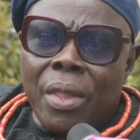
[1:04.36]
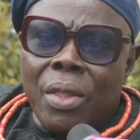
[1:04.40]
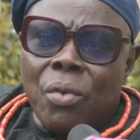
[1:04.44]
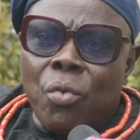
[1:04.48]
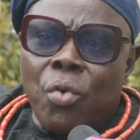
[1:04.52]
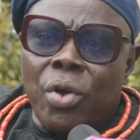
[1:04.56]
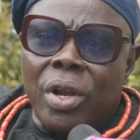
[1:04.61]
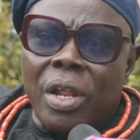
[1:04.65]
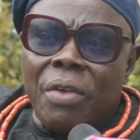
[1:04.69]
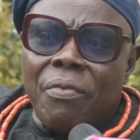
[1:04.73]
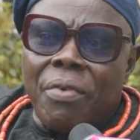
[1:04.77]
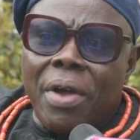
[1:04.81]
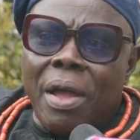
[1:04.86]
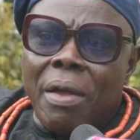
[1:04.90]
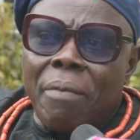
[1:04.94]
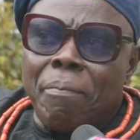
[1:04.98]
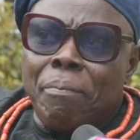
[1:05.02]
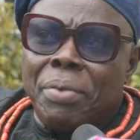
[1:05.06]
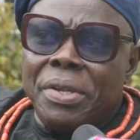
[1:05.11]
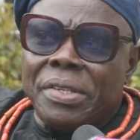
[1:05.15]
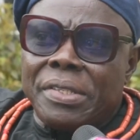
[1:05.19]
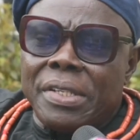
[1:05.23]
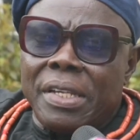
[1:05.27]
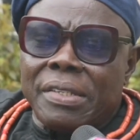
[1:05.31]
Whatever
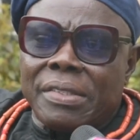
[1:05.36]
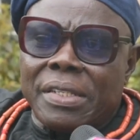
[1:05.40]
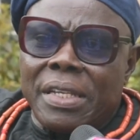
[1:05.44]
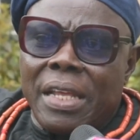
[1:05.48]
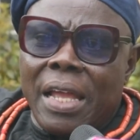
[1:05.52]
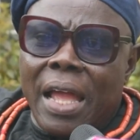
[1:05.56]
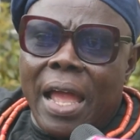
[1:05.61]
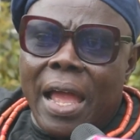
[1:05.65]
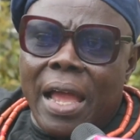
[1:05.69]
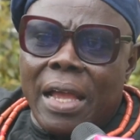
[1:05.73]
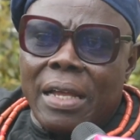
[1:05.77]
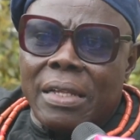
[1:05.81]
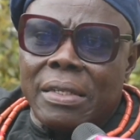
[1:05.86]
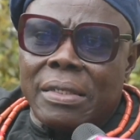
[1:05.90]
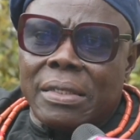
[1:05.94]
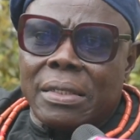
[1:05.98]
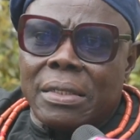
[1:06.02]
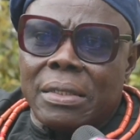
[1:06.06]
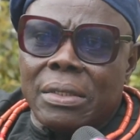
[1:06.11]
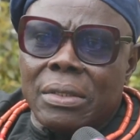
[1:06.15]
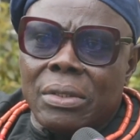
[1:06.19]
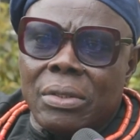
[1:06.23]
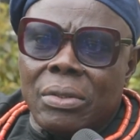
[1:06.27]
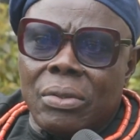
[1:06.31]
business he
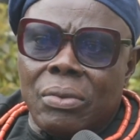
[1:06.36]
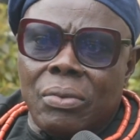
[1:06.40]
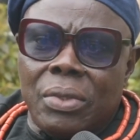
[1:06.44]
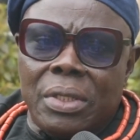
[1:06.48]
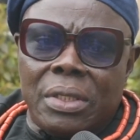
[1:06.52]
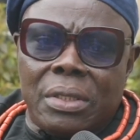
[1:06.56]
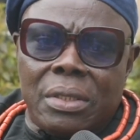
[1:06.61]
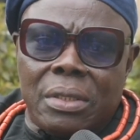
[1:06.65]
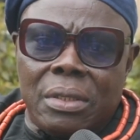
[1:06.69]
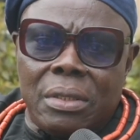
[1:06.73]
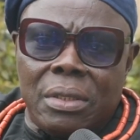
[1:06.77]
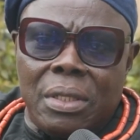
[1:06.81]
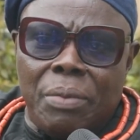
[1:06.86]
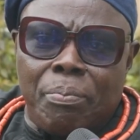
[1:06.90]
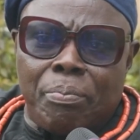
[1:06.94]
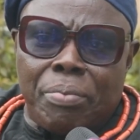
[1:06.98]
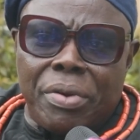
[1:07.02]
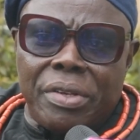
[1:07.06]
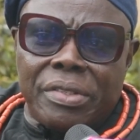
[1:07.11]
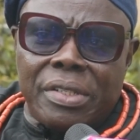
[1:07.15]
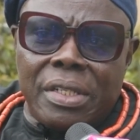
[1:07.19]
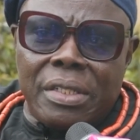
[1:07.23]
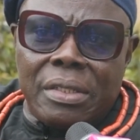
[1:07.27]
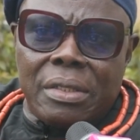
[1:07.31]
has with the
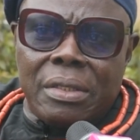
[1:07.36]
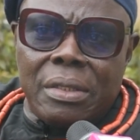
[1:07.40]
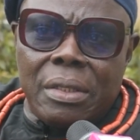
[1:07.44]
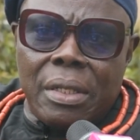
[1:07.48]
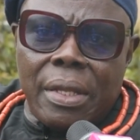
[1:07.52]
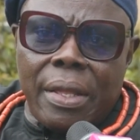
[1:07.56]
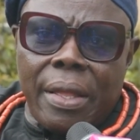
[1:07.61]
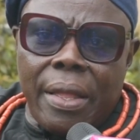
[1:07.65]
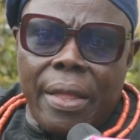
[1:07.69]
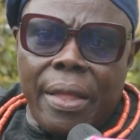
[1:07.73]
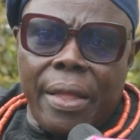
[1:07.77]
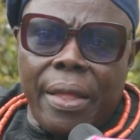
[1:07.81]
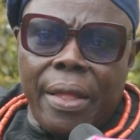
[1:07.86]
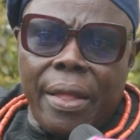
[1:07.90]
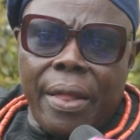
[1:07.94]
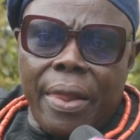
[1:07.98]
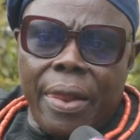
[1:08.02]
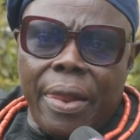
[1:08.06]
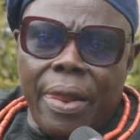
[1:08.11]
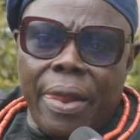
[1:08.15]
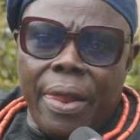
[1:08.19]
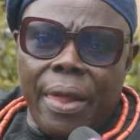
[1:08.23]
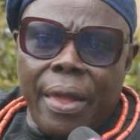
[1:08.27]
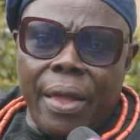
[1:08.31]
present
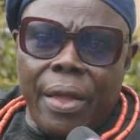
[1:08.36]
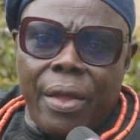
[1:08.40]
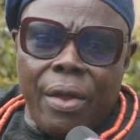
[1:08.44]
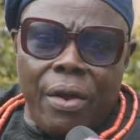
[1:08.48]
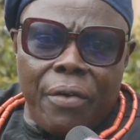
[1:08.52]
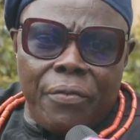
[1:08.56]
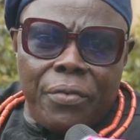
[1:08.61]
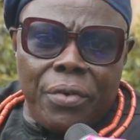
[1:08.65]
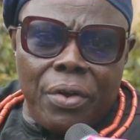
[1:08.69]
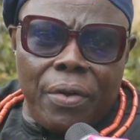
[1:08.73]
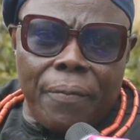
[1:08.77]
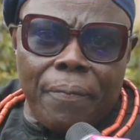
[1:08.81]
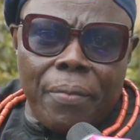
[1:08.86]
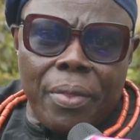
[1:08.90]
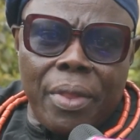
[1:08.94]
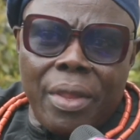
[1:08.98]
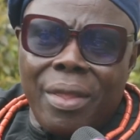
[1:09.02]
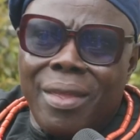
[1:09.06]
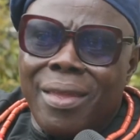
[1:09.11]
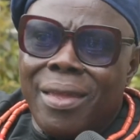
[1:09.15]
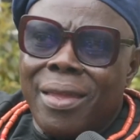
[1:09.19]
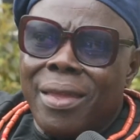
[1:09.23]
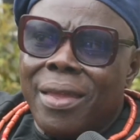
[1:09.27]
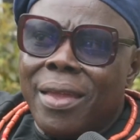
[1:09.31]
governor
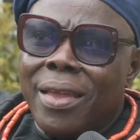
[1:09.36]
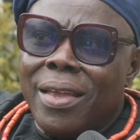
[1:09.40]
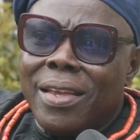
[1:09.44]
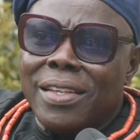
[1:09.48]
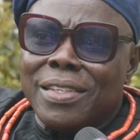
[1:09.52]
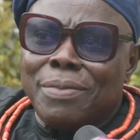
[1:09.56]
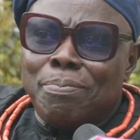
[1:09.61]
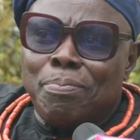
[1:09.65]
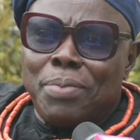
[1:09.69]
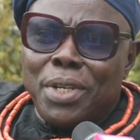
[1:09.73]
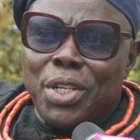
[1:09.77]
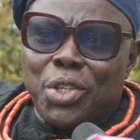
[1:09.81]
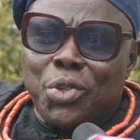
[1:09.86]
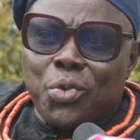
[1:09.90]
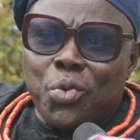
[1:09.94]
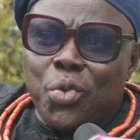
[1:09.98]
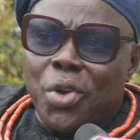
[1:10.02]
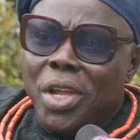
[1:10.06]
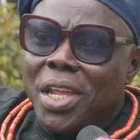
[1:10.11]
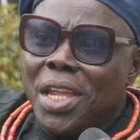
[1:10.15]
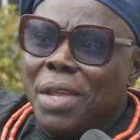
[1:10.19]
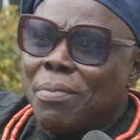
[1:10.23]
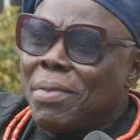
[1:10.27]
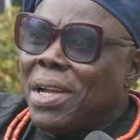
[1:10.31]
is
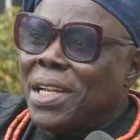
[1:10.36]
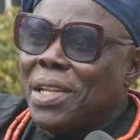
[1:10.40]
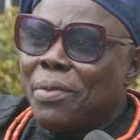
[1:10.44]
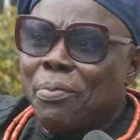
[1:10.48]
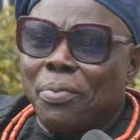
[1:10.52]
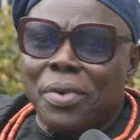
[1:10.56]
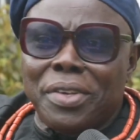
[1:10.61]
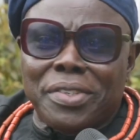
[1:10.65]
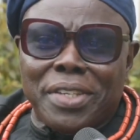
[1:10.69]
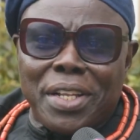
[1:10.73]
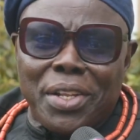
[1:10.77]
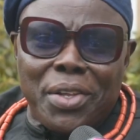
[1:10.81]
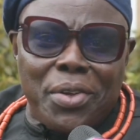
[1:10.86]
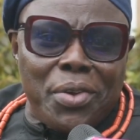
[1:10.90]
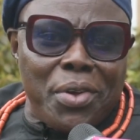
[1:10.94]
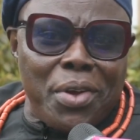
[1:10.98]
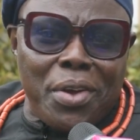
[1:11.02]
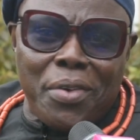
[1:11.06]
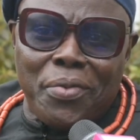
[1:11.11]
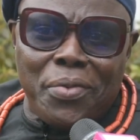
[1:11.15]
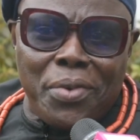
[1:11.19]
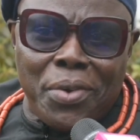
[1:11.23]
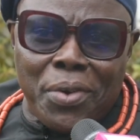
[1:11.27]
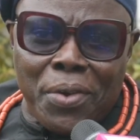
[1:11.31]
between him and the present
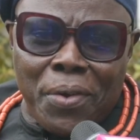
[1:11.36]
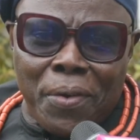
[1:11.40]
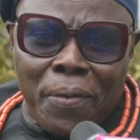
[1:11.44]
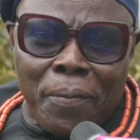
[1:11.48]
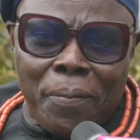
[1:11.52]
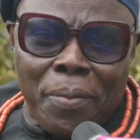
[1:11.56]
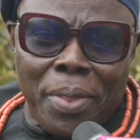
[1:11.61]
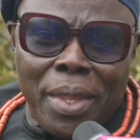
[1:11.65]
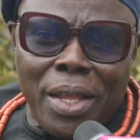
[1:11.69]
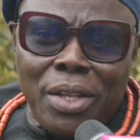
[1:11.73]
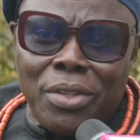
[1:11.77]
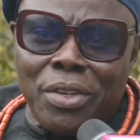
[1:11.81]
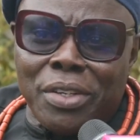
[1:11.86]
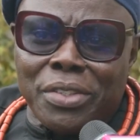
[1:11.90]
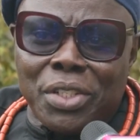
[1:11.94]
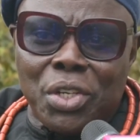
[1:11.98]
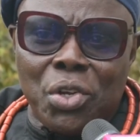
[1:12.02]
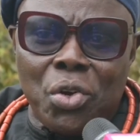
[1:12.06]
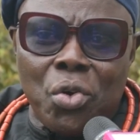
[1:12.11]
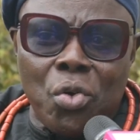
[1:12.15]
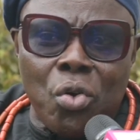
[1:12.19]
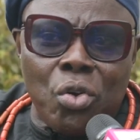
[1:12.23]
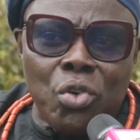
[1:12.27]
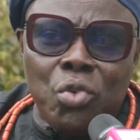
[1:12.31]
governor. He
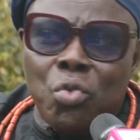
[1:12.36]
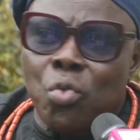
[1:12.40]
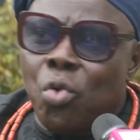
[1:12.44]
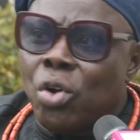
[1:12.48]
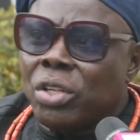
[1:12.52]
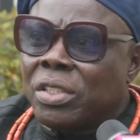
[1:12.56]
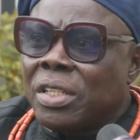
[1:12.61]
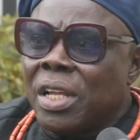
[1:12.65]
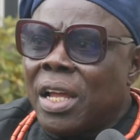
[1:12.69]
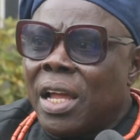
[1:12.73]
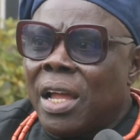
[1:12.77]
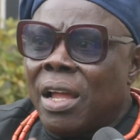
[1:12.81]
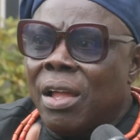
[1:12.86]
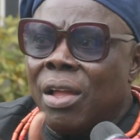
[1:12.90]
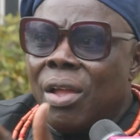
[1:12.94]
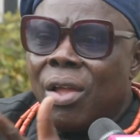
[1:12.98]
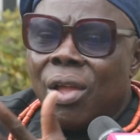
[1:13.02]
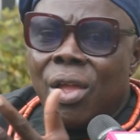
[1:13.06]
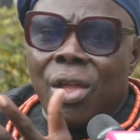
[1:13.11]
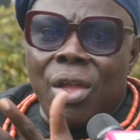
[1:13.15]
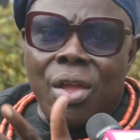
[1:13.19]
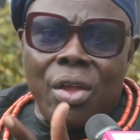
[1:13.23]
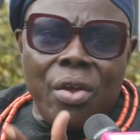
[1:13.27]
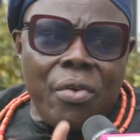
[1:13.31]
doesn't hold water
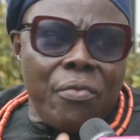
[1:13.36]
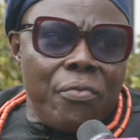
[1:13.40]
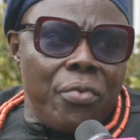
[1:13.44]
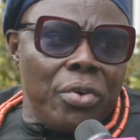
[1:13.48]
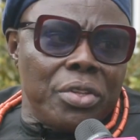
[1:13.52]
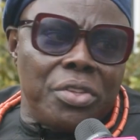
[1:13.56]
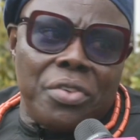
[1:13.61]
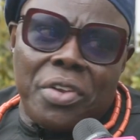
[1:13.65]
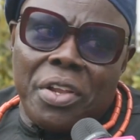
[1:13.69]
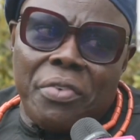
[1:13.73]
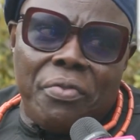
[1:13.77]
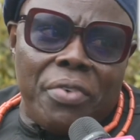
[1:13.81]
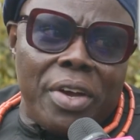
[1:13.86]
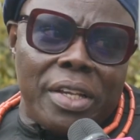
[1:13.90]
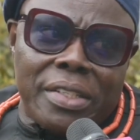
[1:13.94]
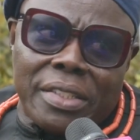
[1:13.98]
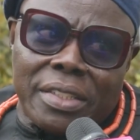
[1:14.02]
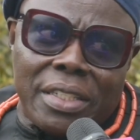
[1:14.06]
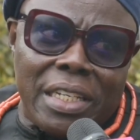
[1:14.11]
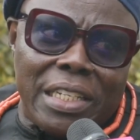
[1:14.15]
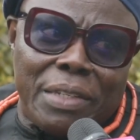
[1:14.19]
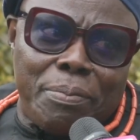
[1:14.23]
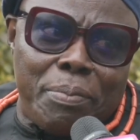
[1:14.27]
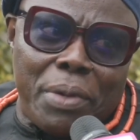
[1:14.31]
for the River
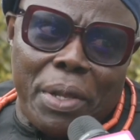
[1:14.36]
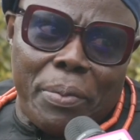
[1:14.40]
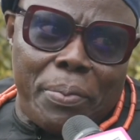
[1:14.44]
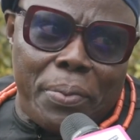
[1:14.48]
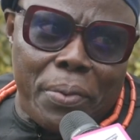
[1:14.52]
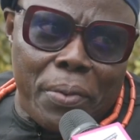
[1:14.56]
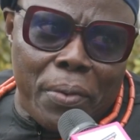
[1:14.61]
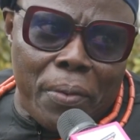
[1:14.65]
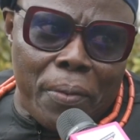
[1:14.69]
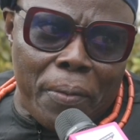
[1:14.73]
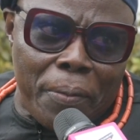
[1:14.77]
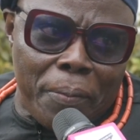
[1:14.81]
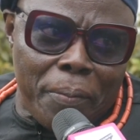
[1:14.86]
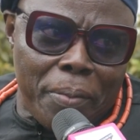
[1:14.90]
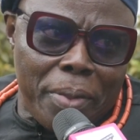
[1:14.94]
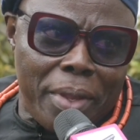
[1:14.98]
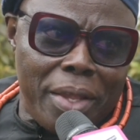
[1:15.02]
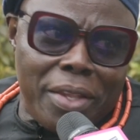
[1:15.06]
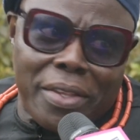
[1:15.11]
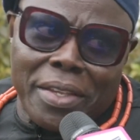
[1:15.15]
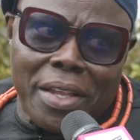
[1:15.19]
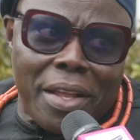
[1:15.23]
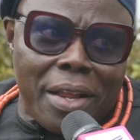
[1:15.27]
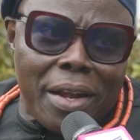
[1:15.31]
State people.
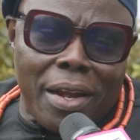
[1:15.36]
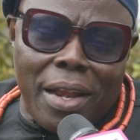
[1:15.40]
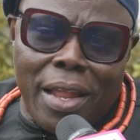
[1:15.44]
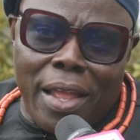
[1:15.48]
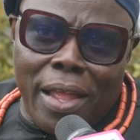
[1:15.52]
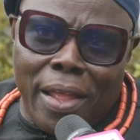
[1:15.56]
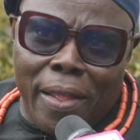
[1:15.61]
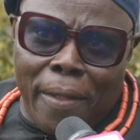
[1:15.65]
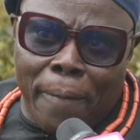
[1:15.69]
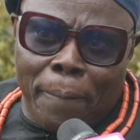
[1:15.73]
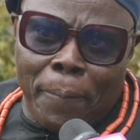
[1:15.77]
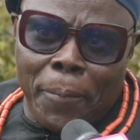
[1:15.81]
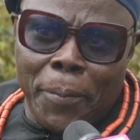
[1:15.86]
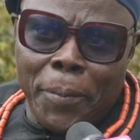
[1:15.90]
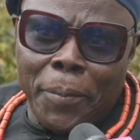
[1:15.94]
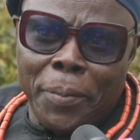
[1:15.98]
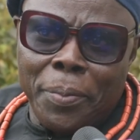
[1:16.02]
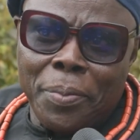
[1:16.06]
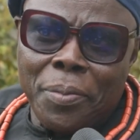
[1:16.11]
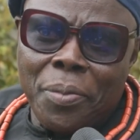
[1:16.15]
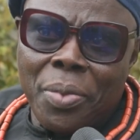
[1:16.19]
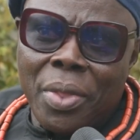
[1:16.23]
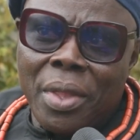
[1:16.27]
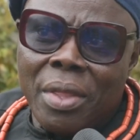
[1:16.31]
It's clear
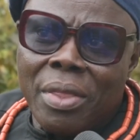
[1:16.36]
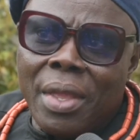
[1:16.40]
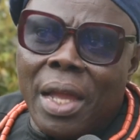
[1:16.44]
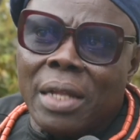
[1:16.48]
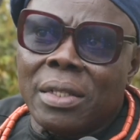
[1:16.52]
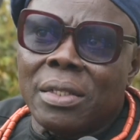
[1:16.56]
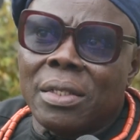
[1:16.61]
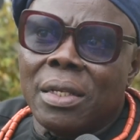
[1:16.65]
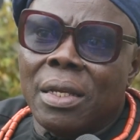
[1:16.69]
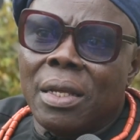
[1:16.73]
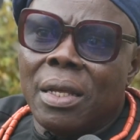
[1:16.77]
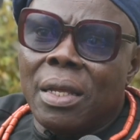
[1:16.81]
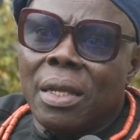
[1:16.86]
that